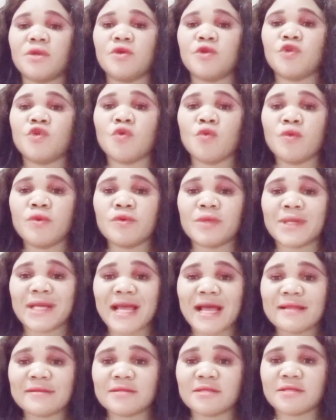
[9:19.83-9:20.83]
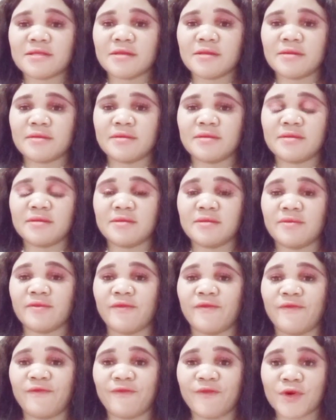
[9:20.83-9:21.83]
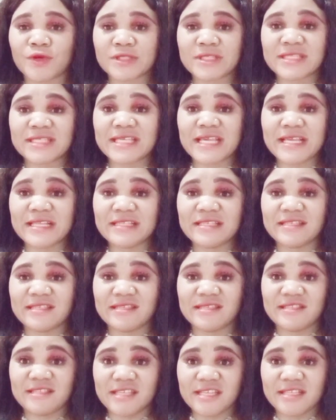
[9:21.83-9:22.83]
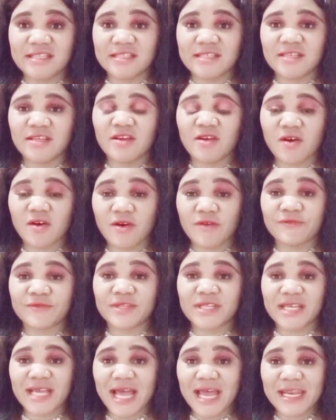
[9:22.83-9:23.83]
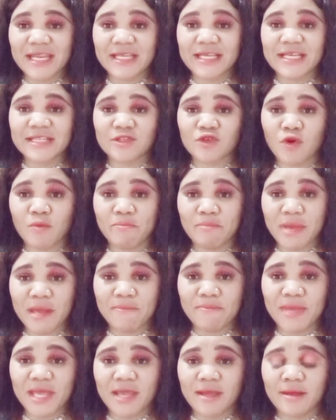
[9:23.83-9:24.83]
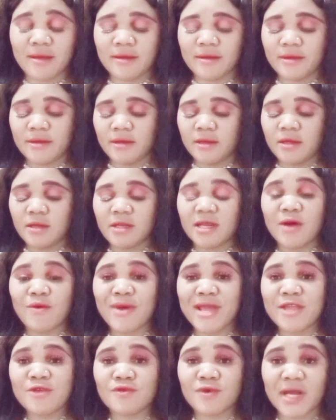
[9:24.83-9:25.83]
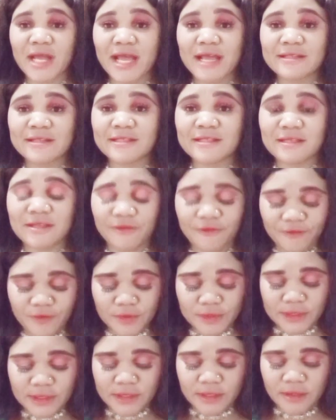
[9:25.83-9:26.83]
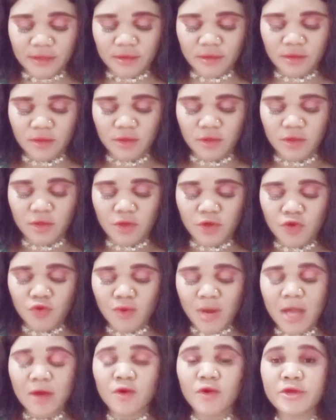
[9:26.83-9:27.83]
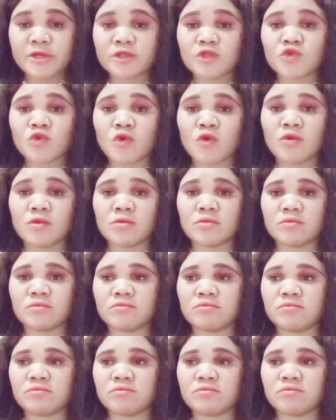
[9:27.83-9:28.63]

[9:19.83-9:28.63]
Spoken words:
you will count 14 seeds of the alligator pepper. Then when you count the 14, you are going to